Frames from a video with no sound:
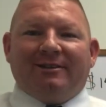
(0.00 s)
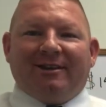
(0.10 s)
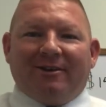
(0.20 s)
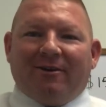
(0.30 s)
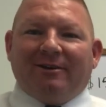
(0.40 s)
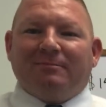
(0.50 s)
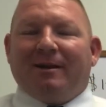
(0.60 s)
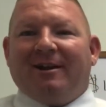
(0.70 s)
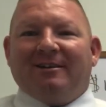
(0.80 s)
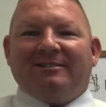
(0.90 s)
You know, as
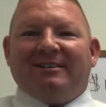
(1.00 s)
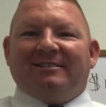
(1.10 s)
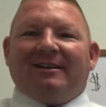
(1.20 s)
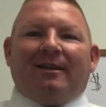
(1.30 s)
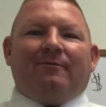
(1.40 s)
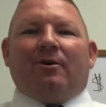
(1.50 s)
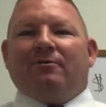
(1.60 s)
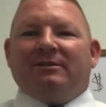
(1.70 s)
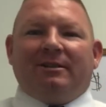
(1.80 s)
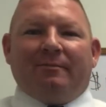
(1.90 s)
parents, that's kind of
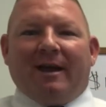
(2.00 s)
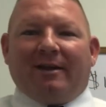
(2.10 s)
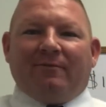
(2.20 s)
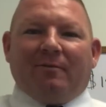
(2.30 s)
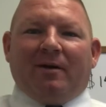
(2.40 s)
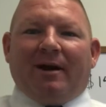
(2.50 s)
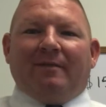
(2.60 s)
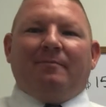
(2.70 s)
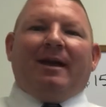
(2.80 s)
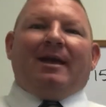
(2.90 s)
always in the back of our
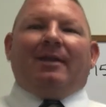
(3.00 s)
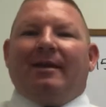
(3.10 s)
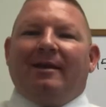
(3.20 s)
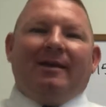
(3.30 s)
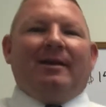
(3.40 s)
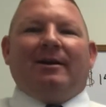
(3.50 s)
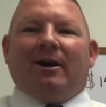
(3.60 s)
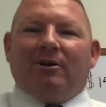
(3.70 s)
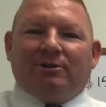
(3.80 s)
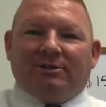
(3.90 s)
mind. Man,
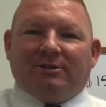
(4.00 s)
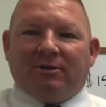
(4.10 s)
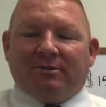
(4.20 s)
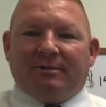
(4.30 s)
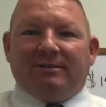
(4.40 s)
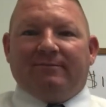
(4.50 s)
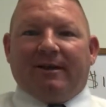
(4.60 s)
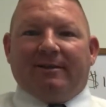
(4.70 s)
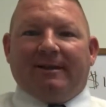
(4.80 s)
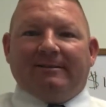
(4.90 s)
college is so expensive
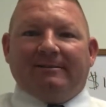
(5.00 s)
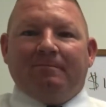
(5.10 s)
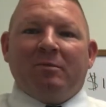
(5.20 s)
nowadays.